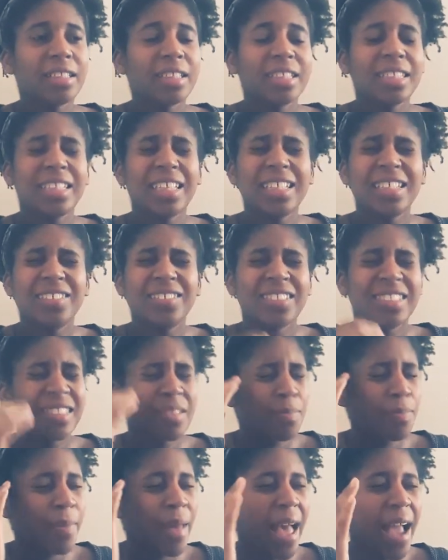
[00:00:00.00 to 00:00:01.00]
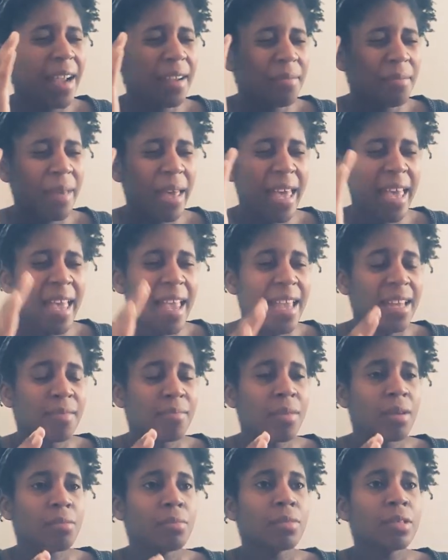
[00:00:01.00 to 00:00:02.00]
It's like those back of my head
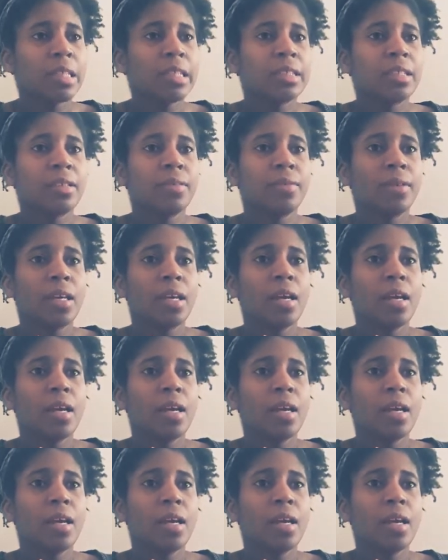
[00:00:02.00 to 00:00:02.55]
memories of